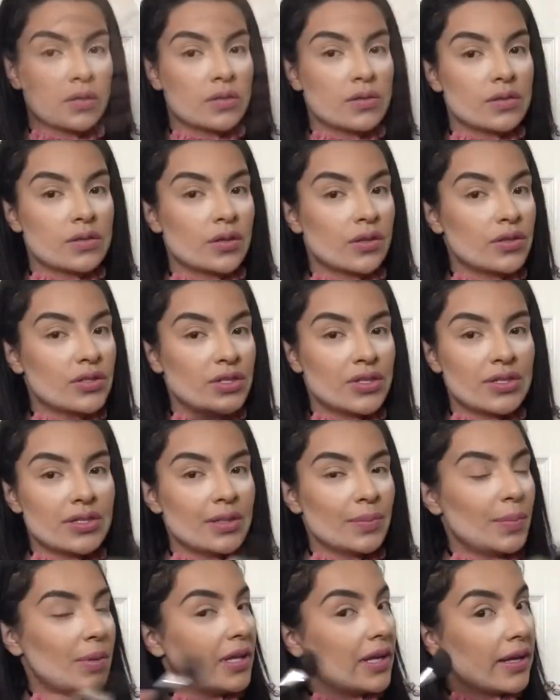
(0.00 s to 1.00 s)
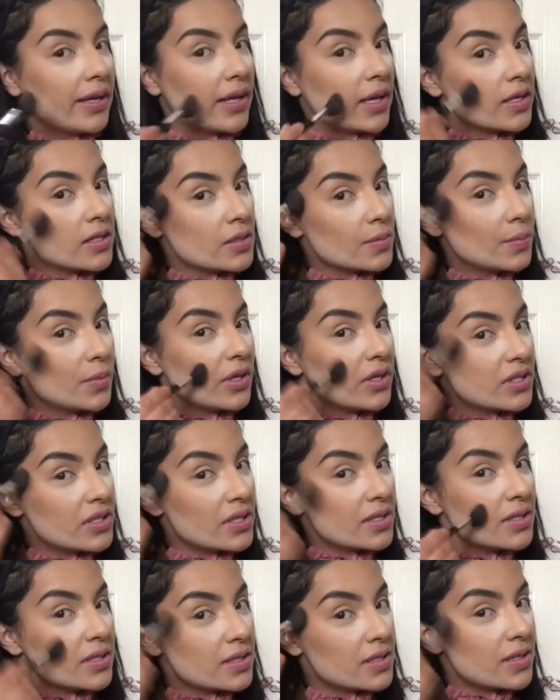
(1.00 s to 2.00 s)
So just apply as much
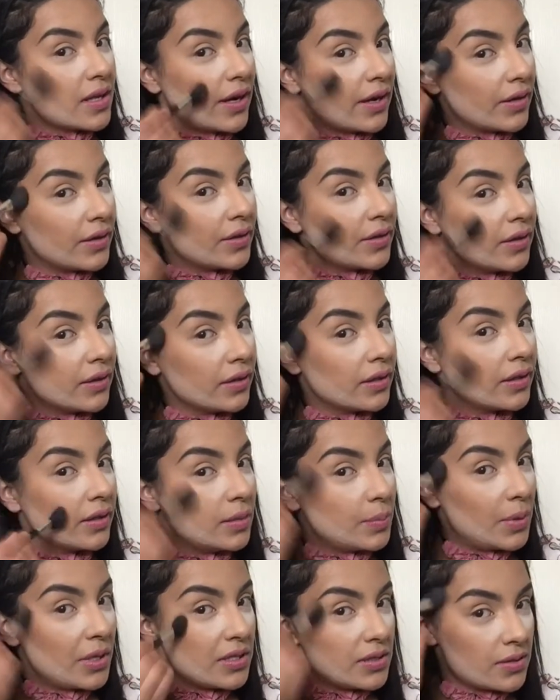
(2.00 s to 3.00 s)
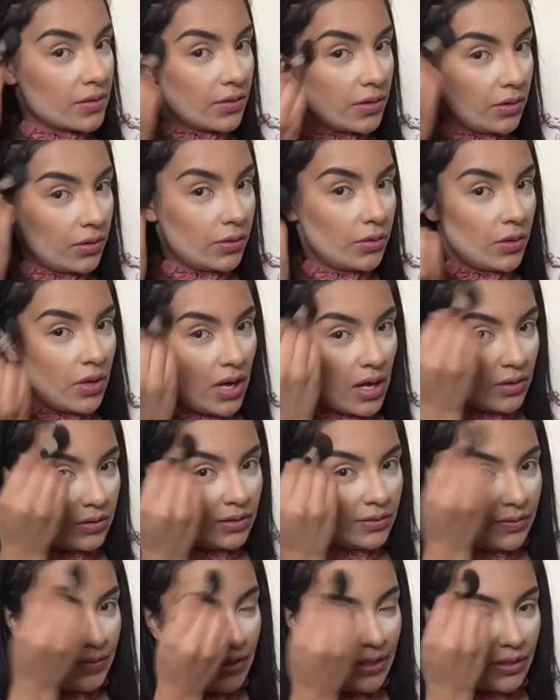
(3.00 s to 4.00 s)
as desired. It depends on you how
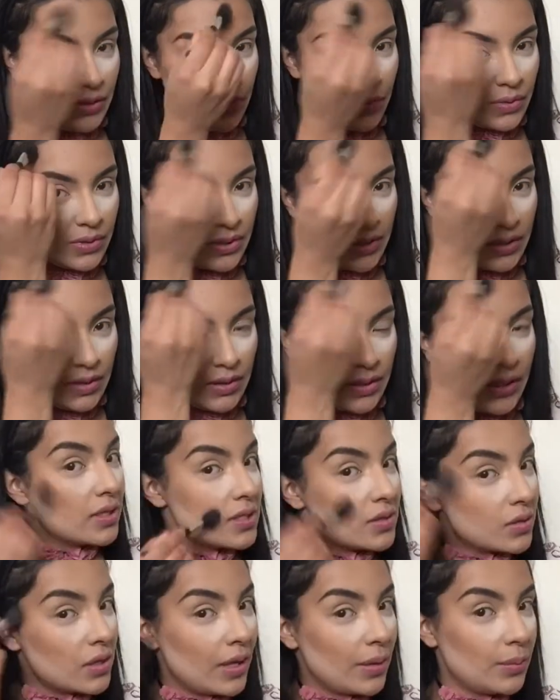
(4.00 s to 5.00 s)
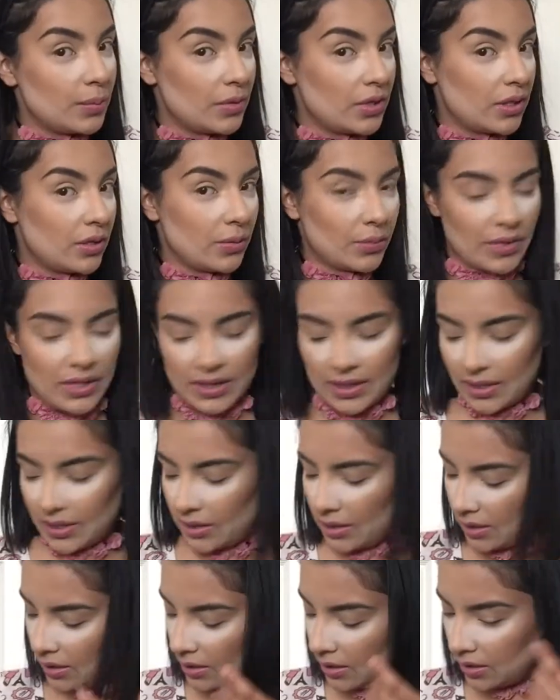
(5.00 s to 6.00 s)
defined you want it. And so I'm done with
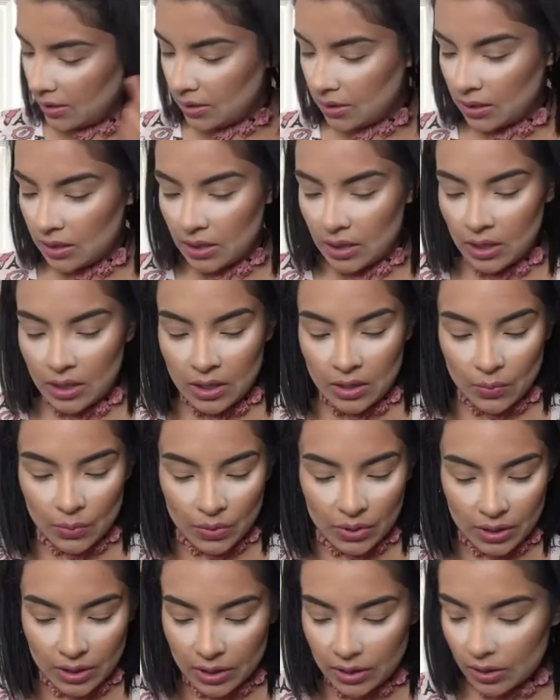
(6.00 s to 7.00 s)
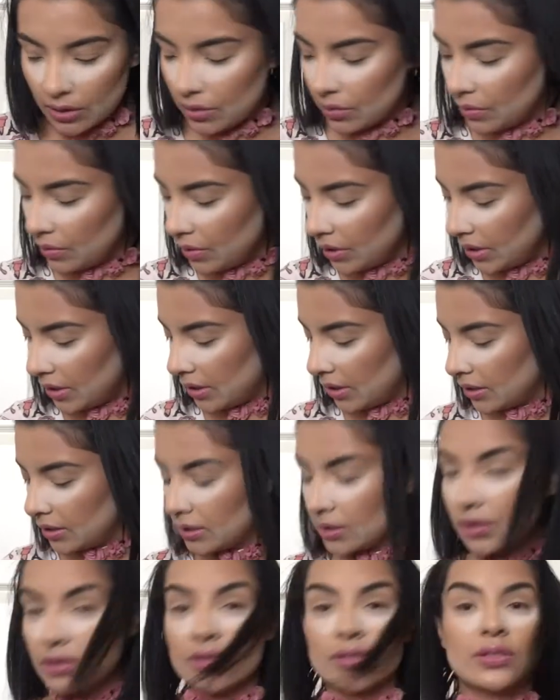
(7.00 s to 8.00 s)
that. We're gonna go ahead and
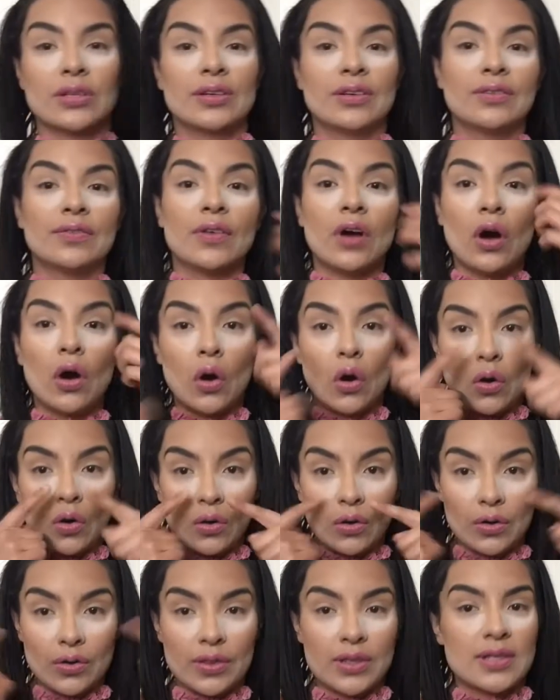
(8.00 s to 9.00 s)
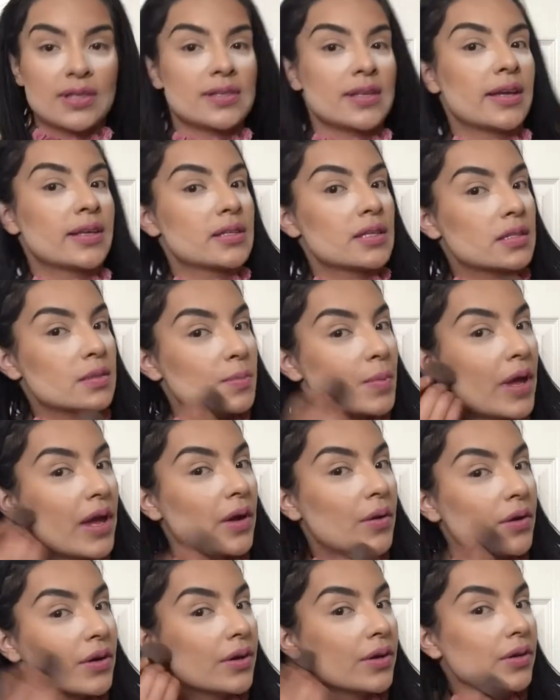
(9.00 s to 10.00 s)
dust off all this excess
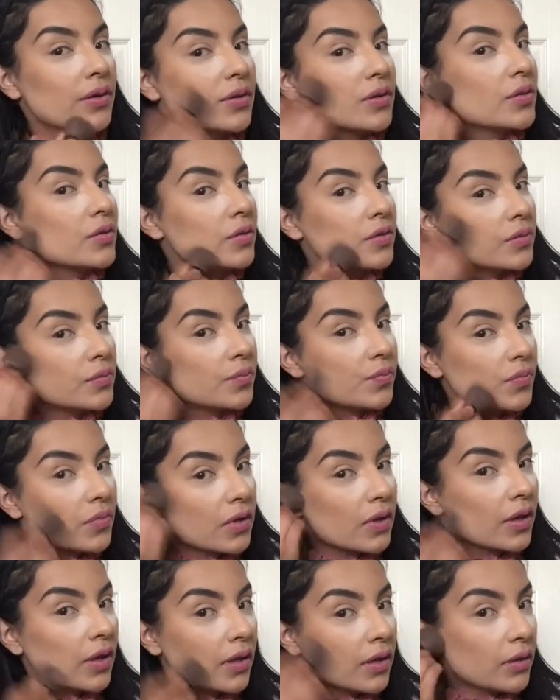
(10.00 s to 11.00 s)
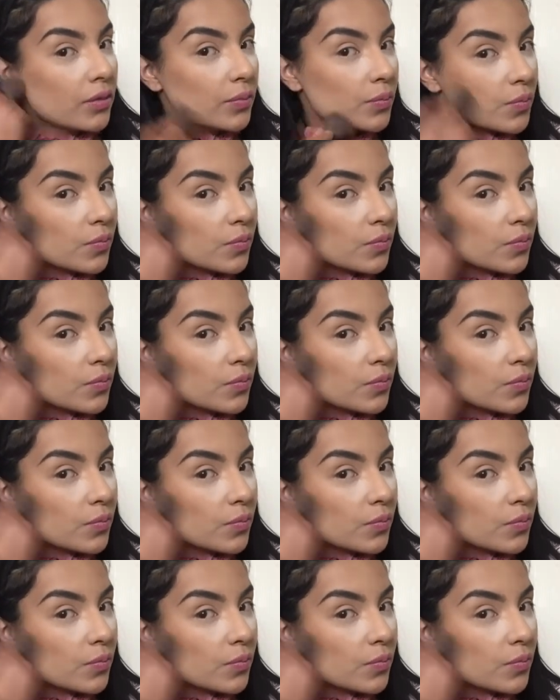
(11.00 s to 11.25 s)
powder. Okay.